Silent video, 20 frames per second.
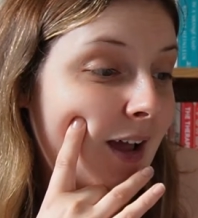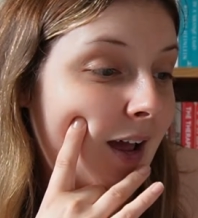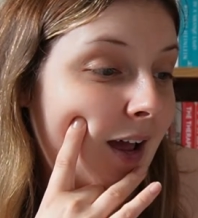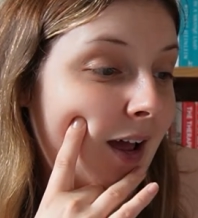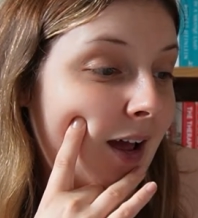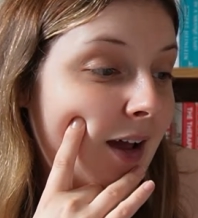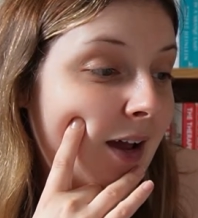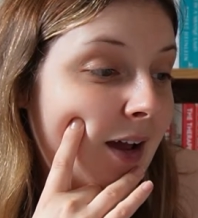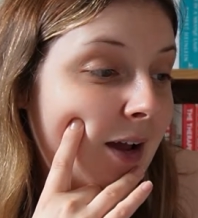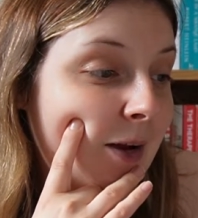
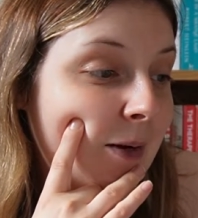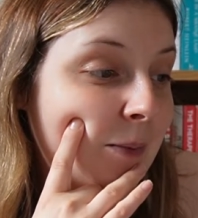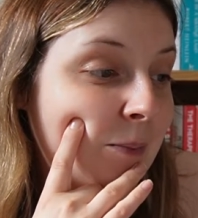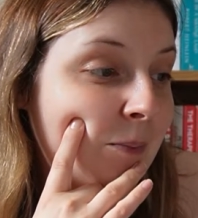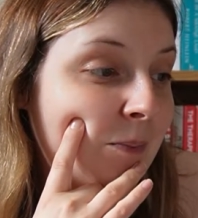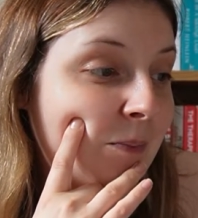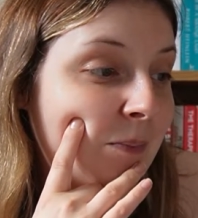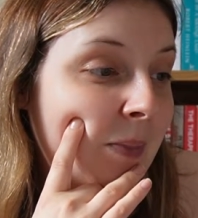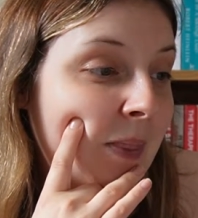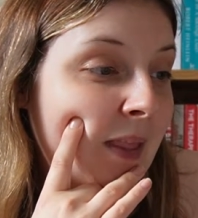
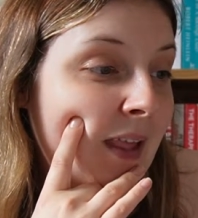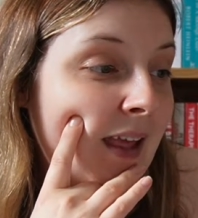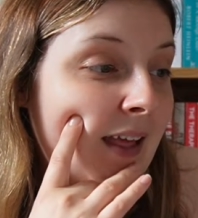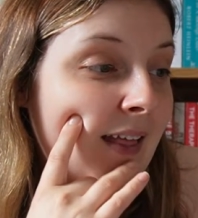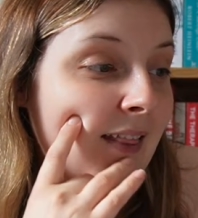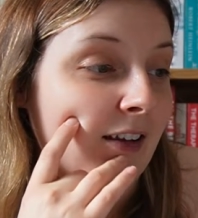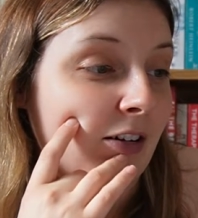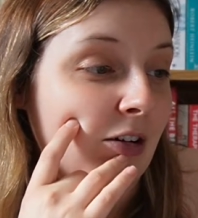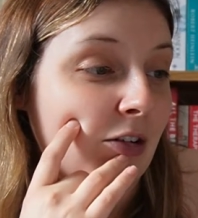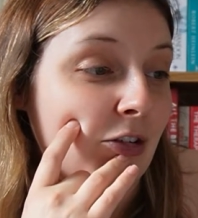
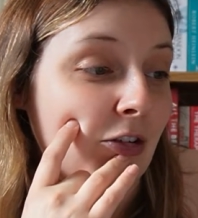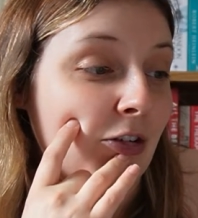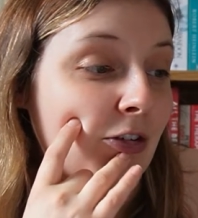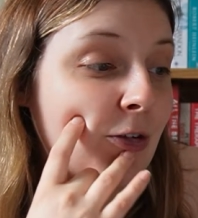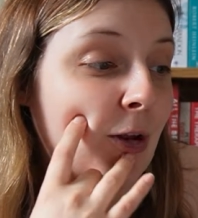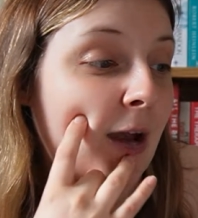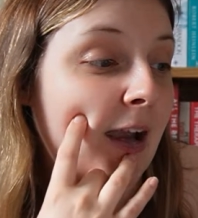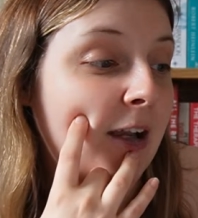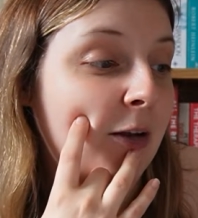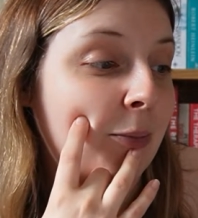There is a
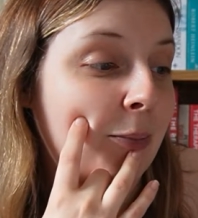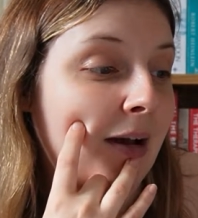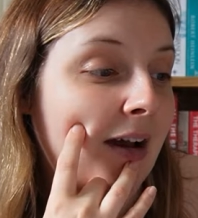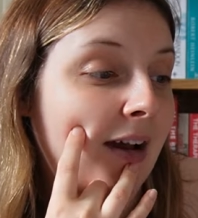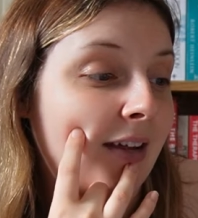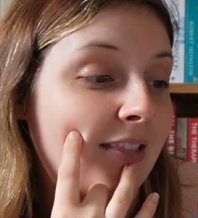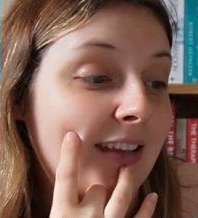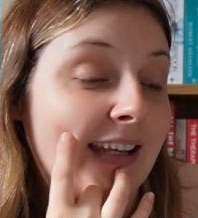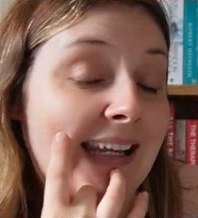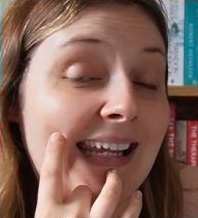
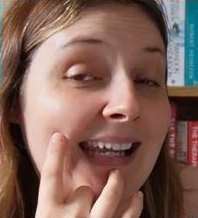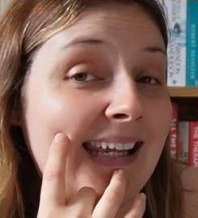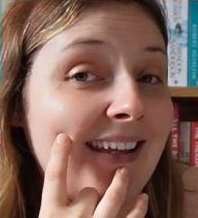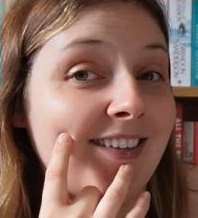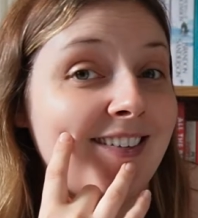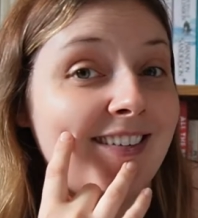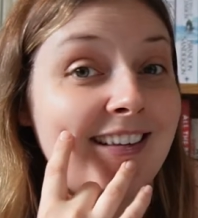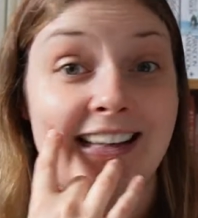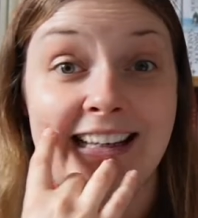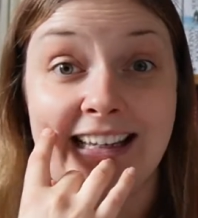psychopath, and he
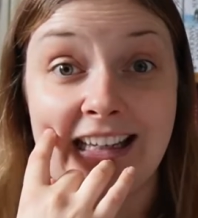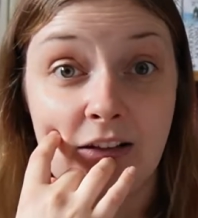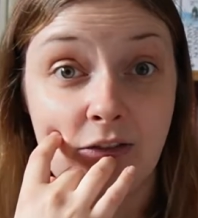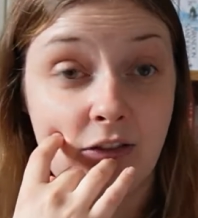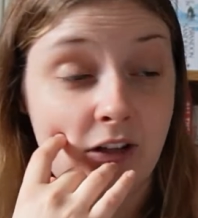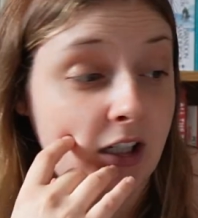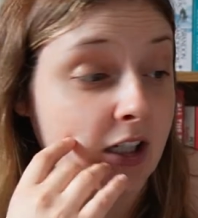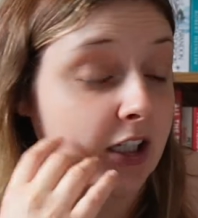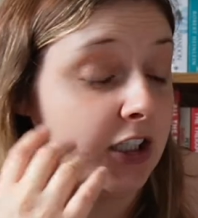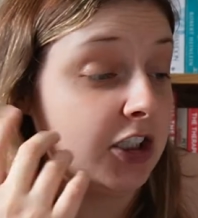is
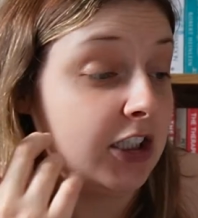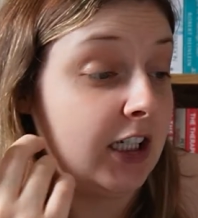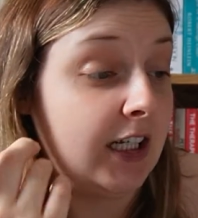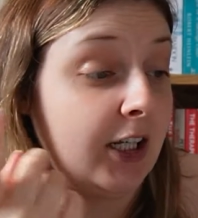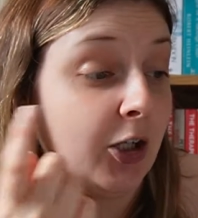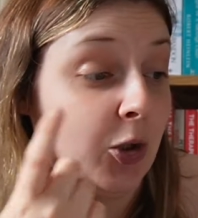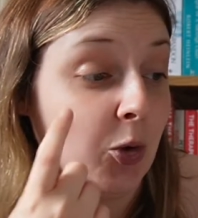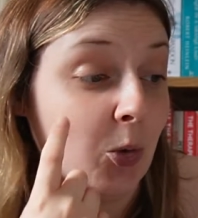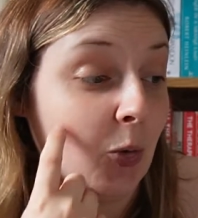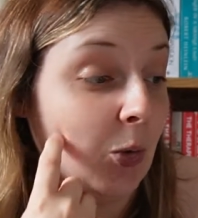leaving a
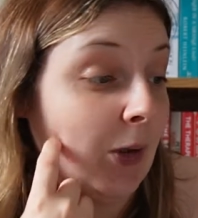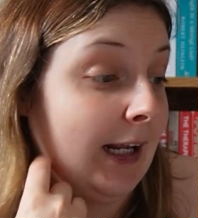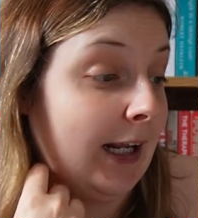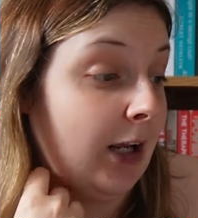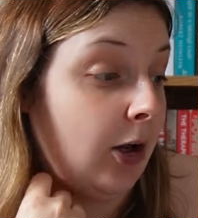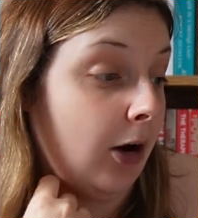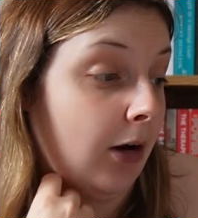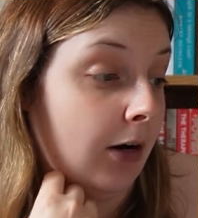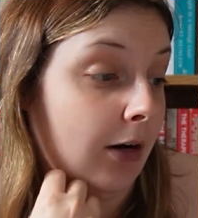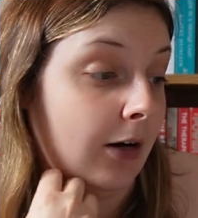chilling
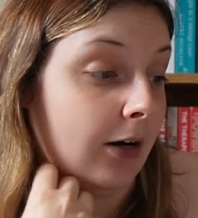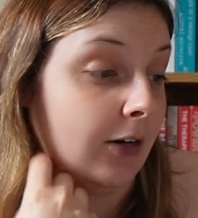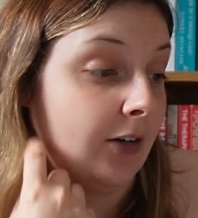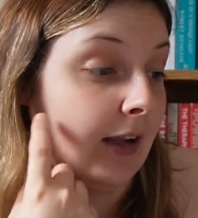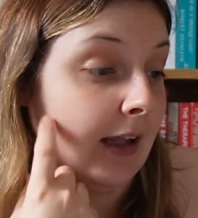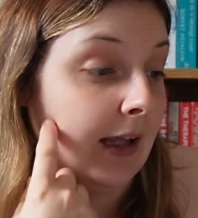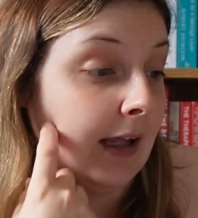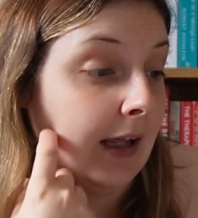calling card